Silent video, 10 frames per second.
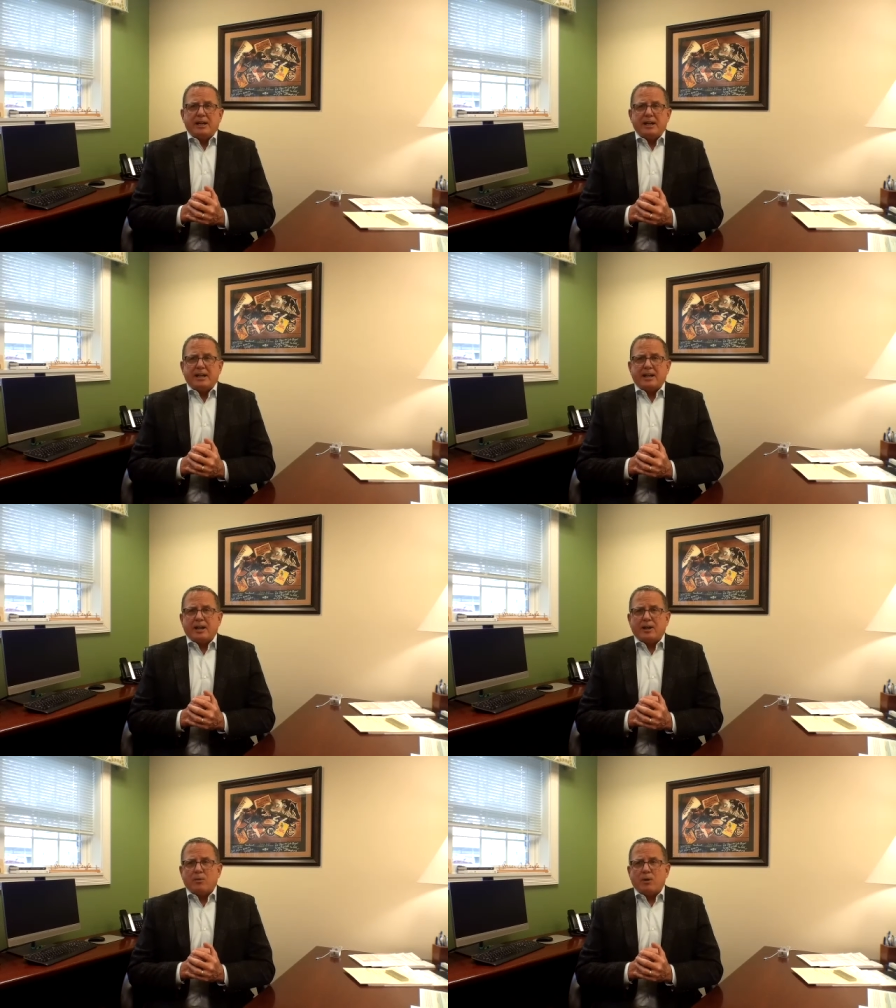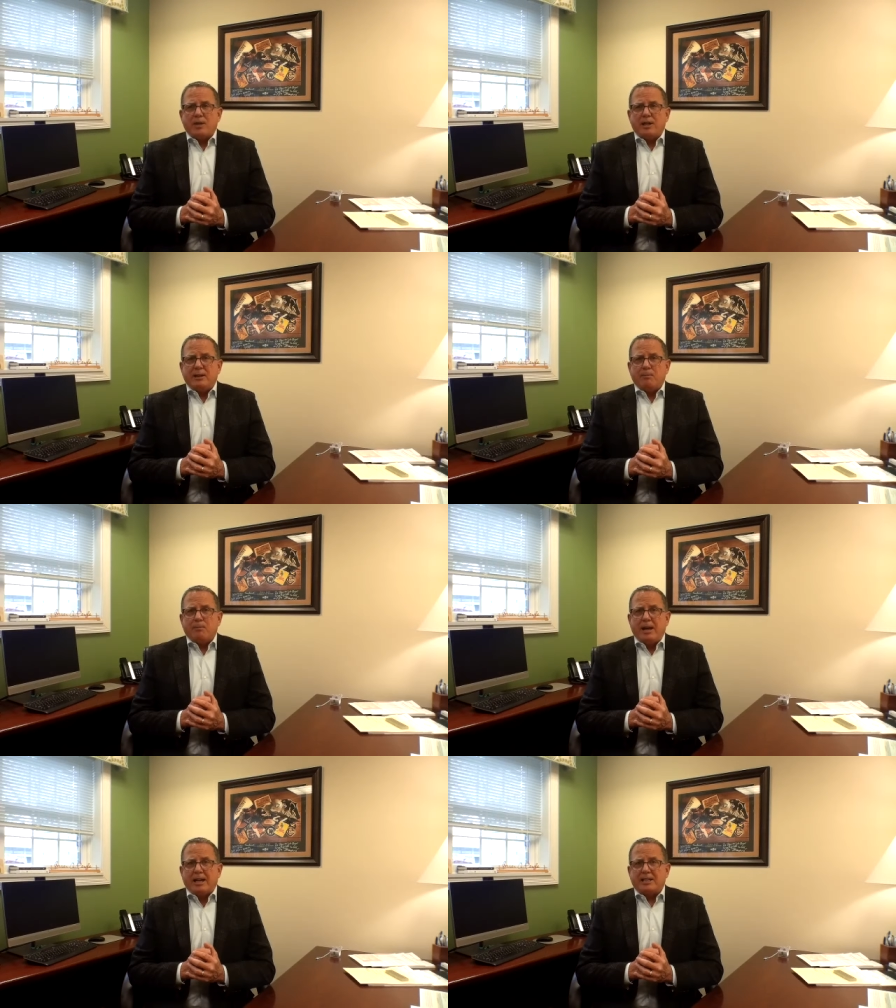in an area where they need
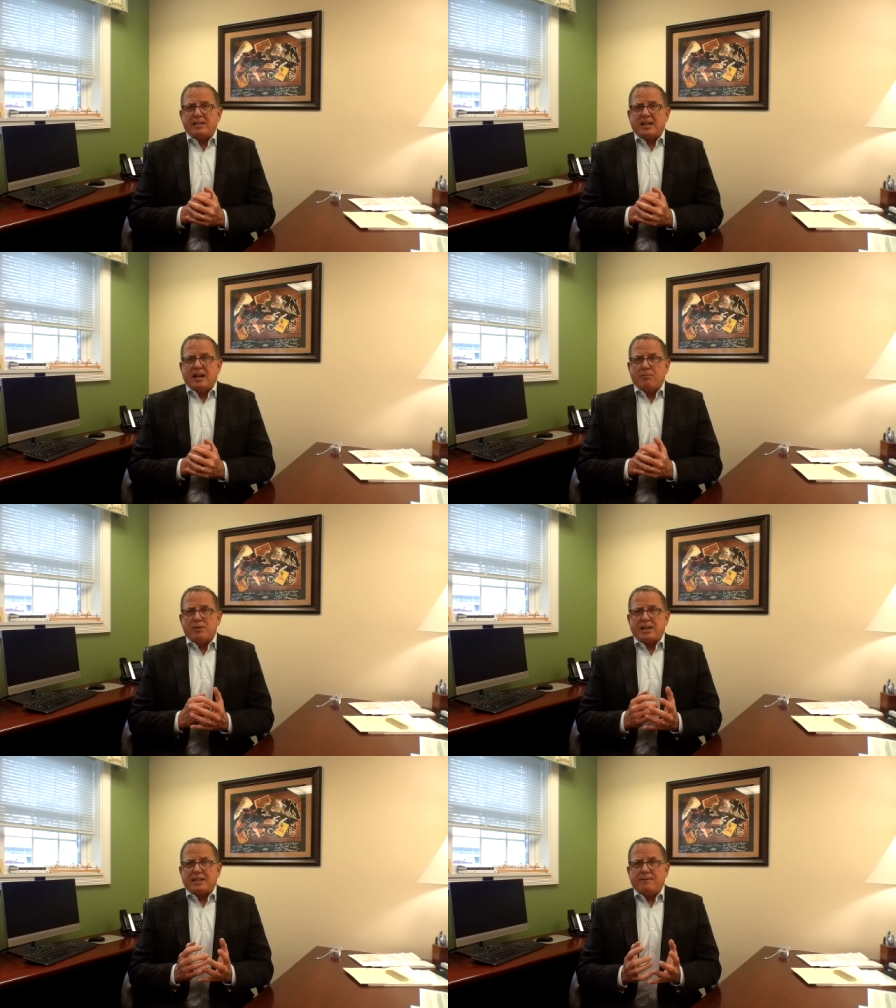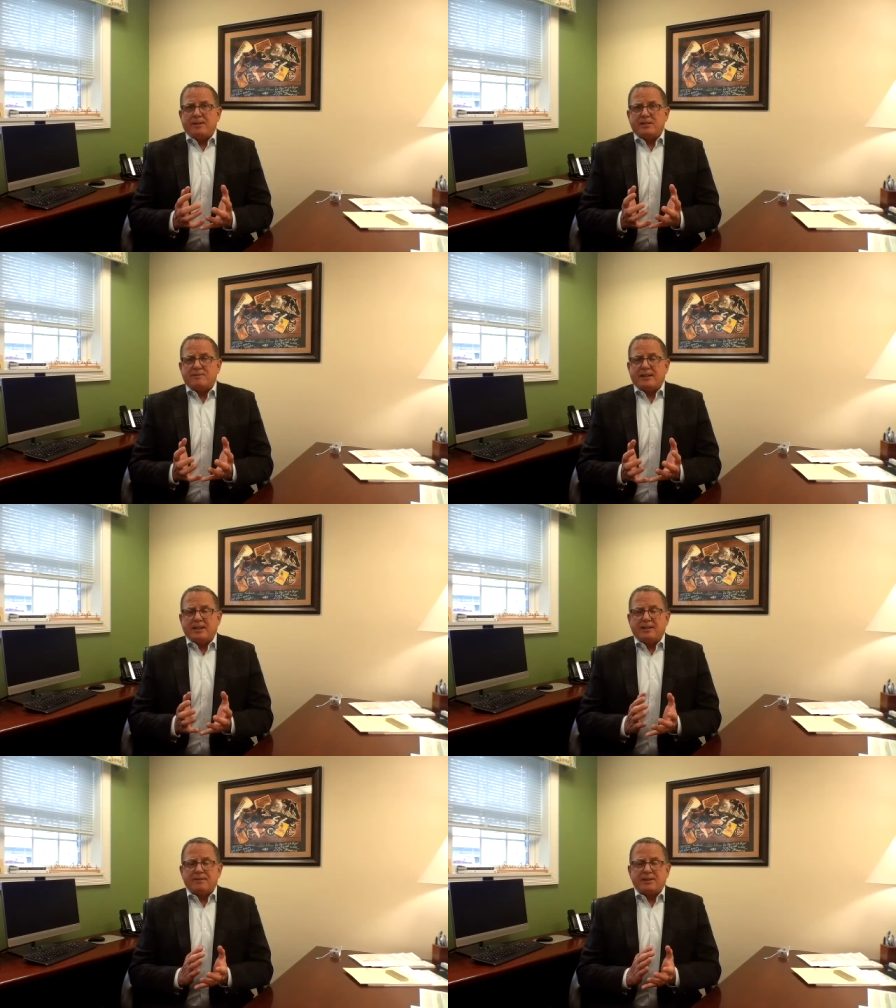help with activities of daily
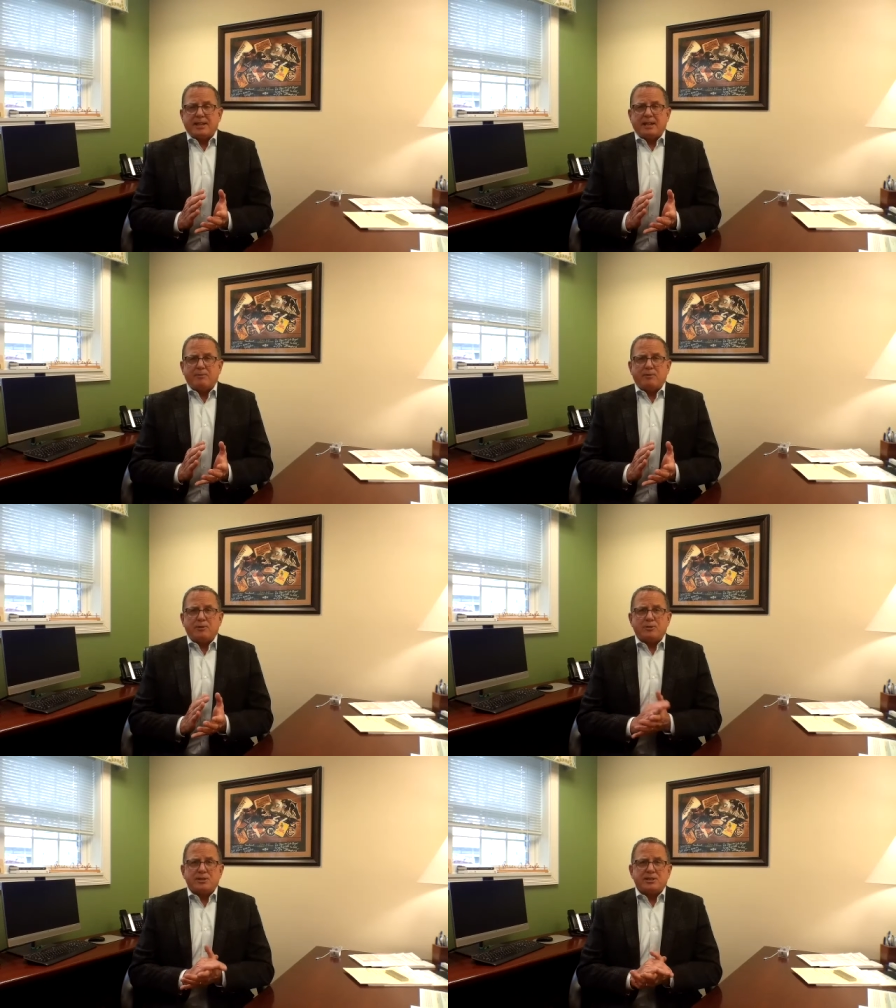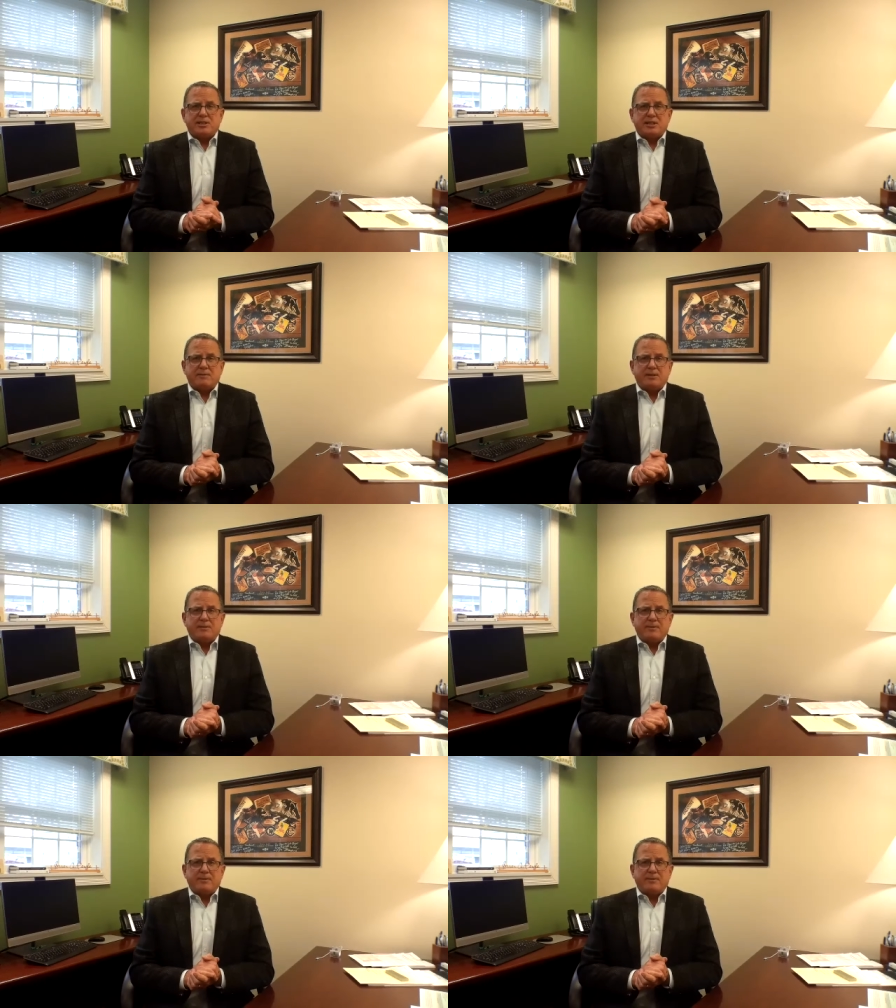living, they can move into assisted living.